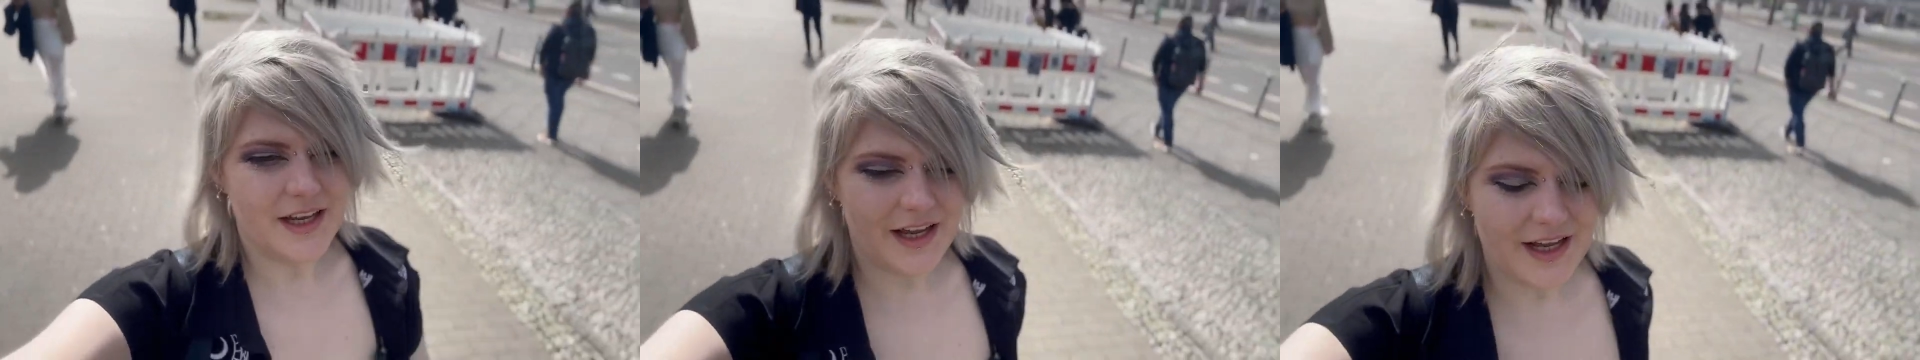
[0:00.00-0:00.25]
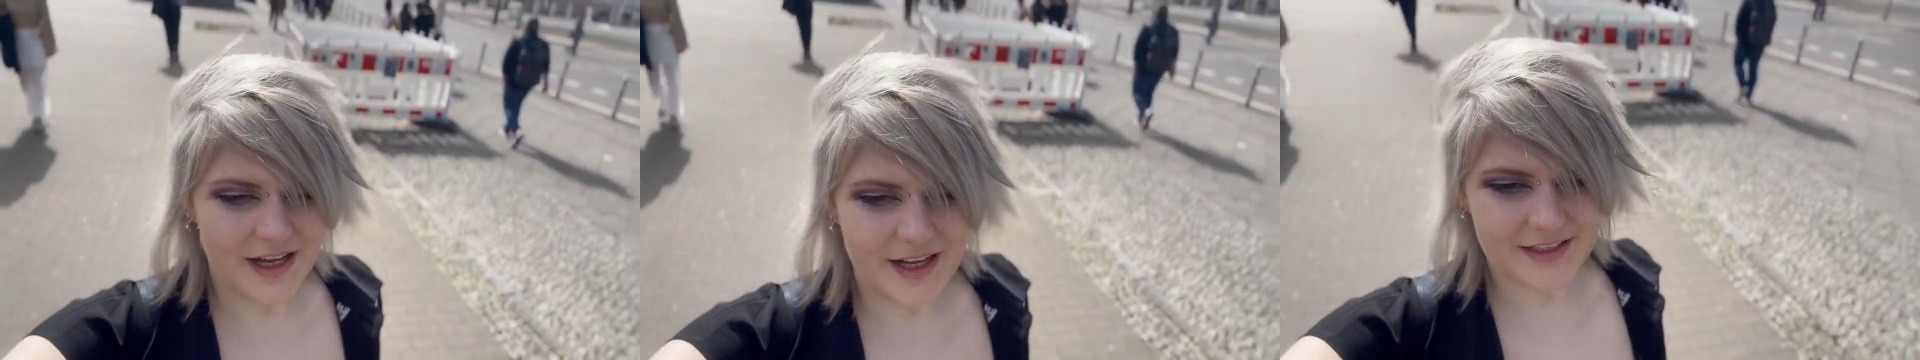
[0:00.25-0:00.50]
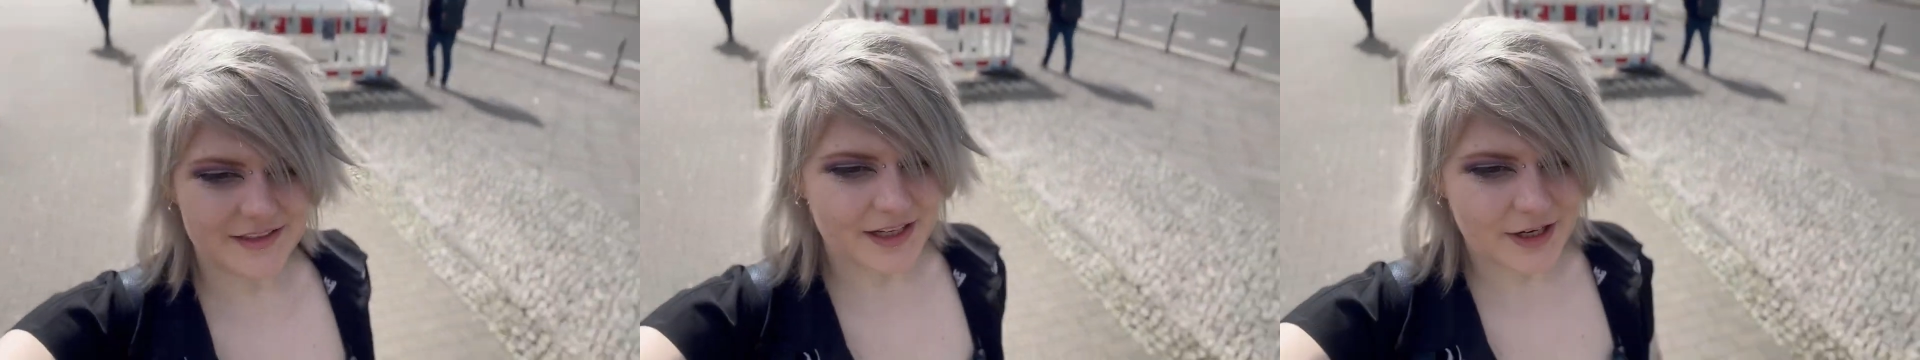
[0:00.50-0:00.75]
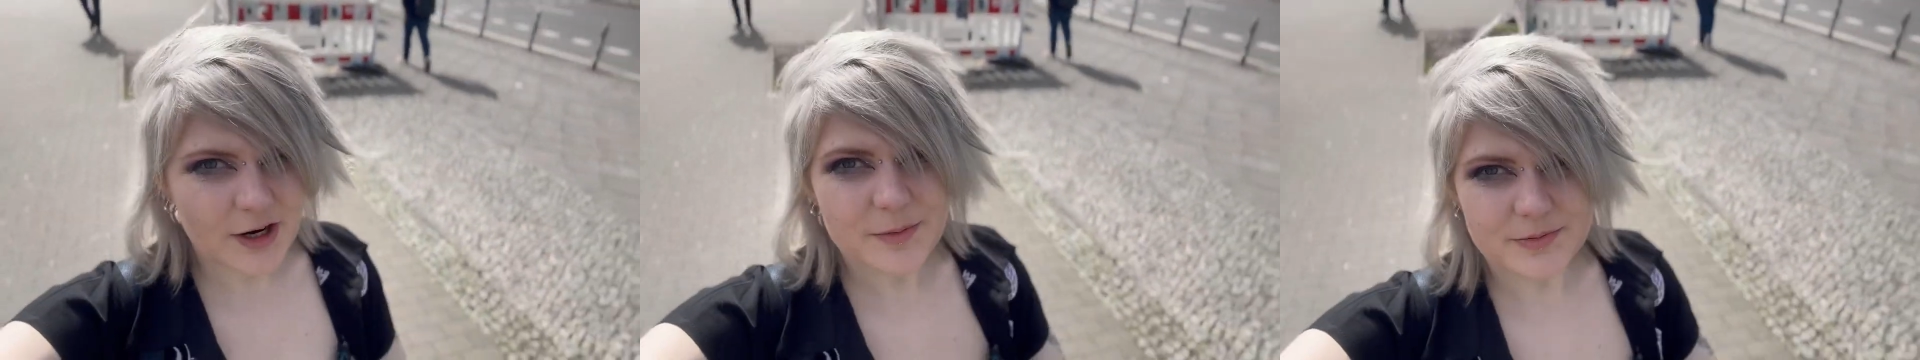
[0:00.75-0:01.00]
And I
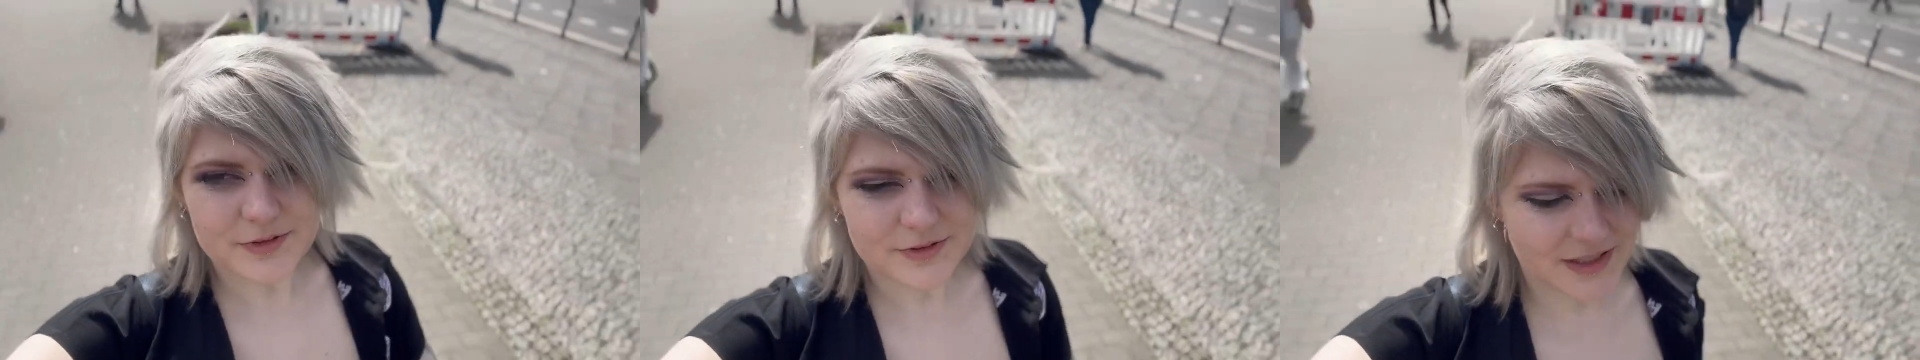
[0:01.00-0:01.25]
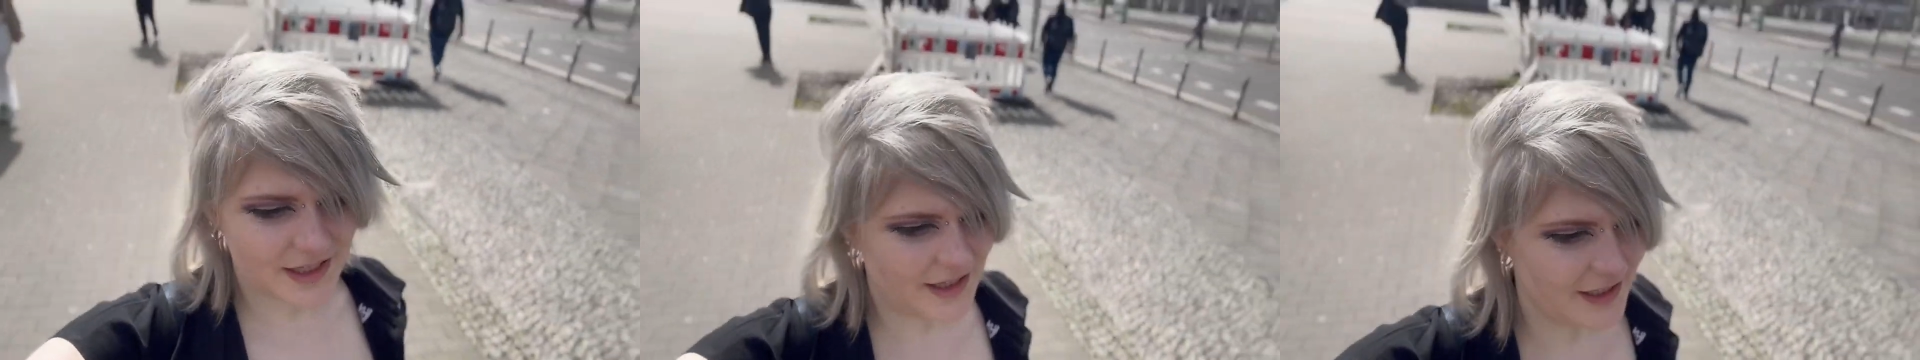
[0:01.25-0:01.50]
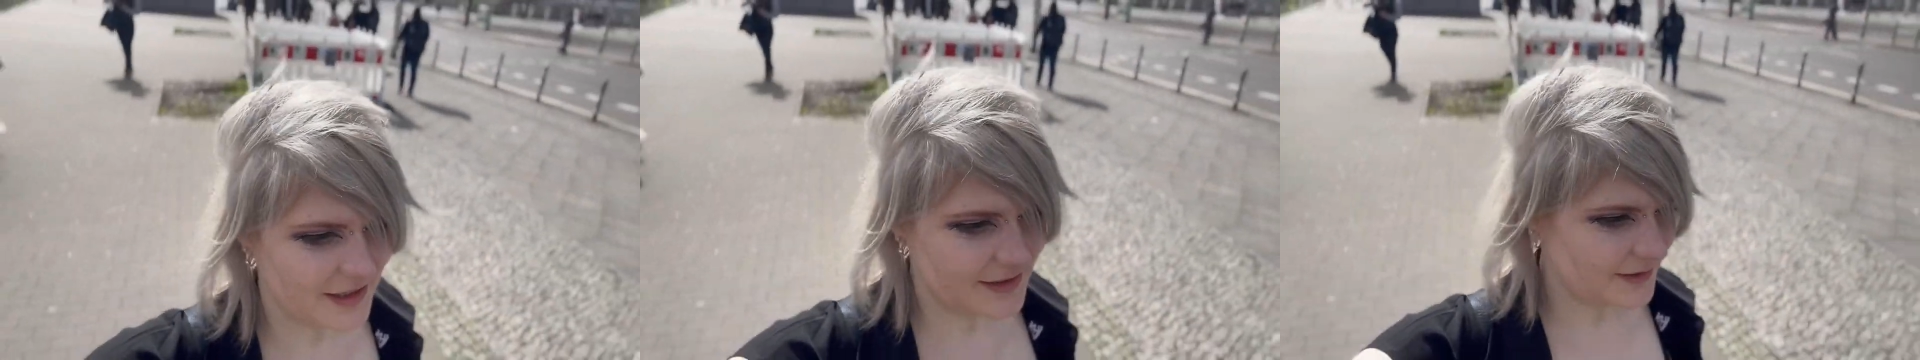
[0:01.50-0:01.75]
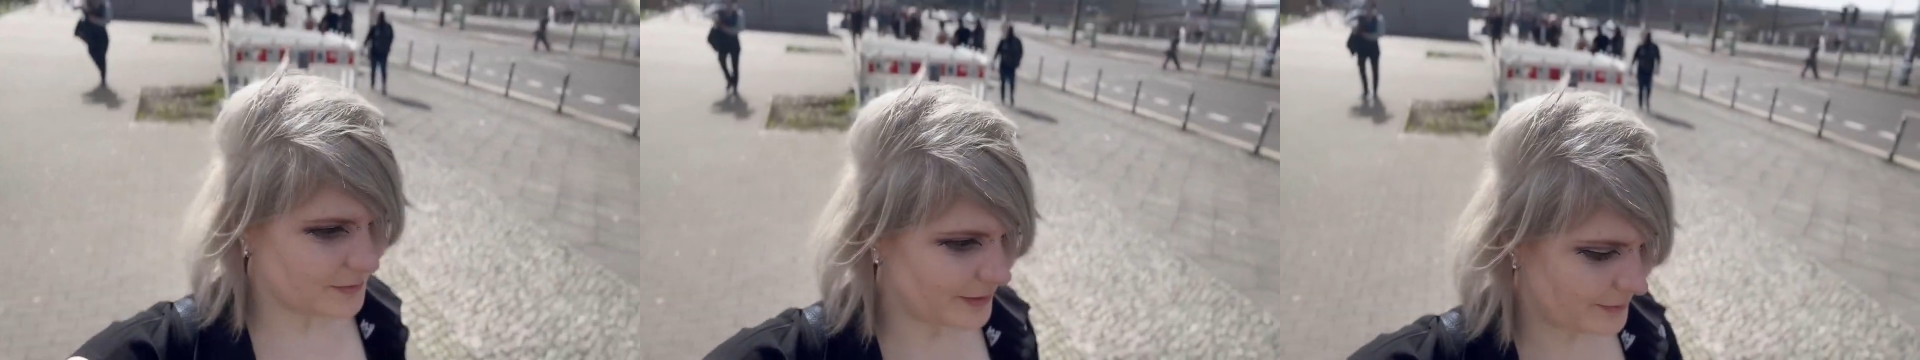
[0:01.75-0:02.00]
hope tonight
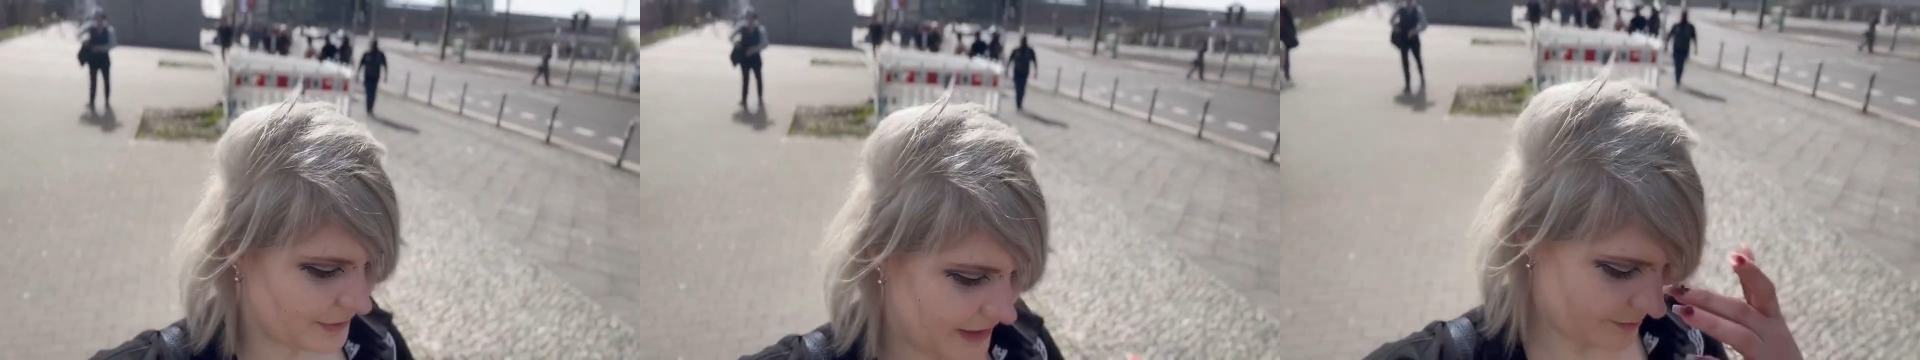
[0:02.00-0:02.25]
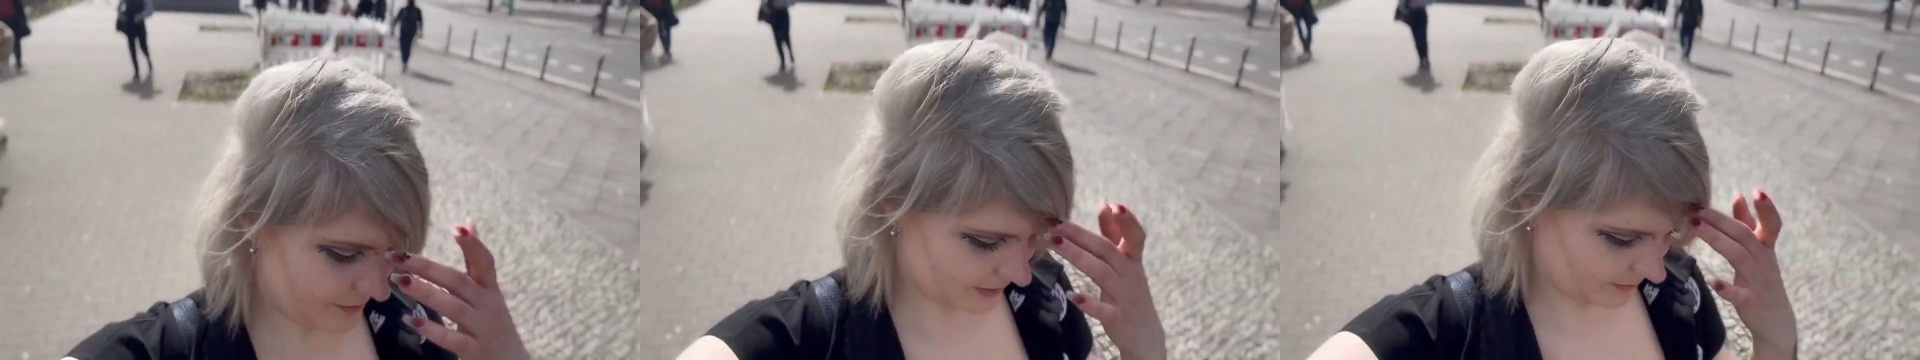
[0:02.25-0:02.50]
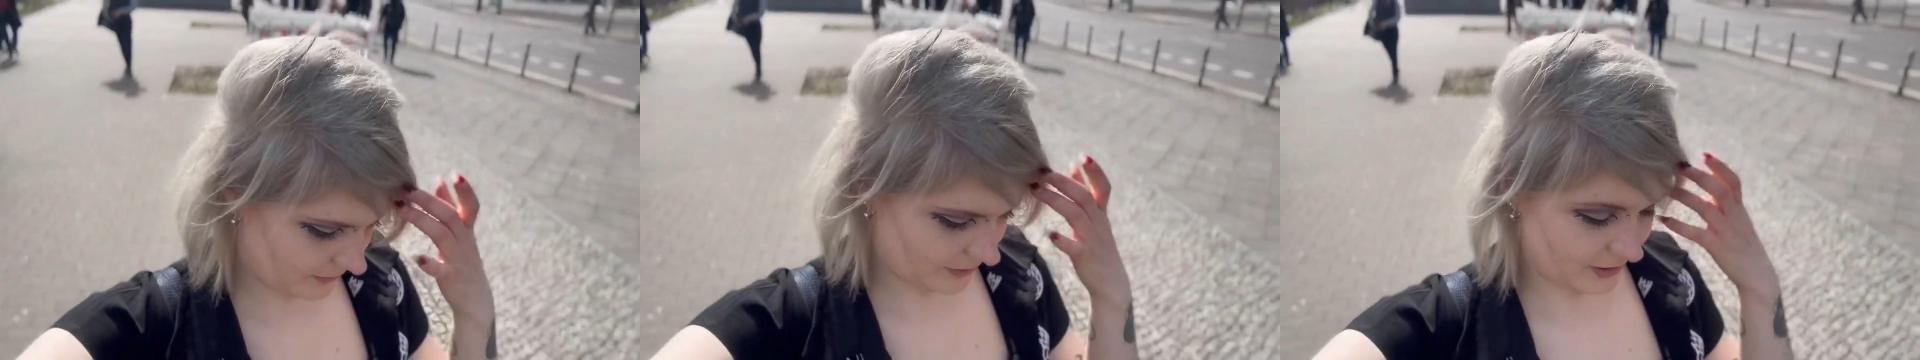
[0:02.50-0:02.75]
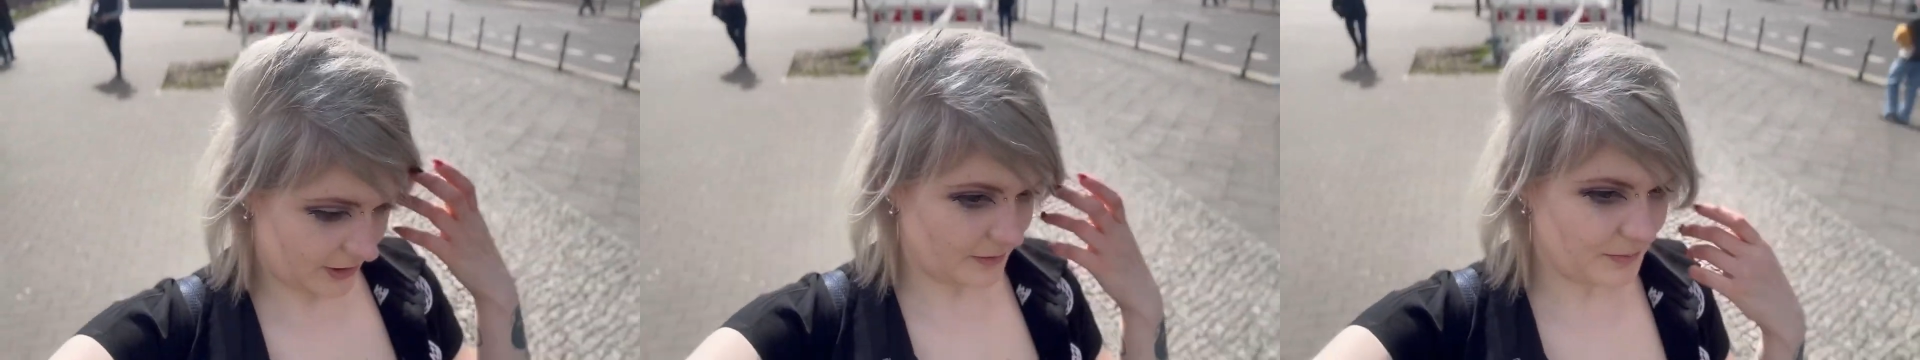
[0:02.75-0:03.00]
it will be a bit
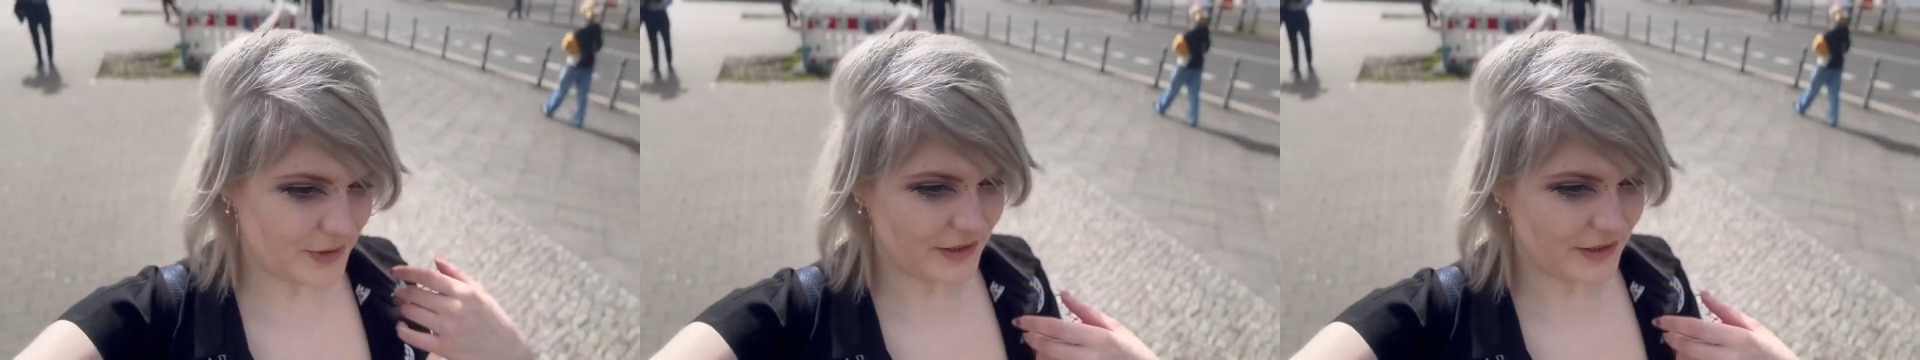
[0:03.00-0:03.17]
more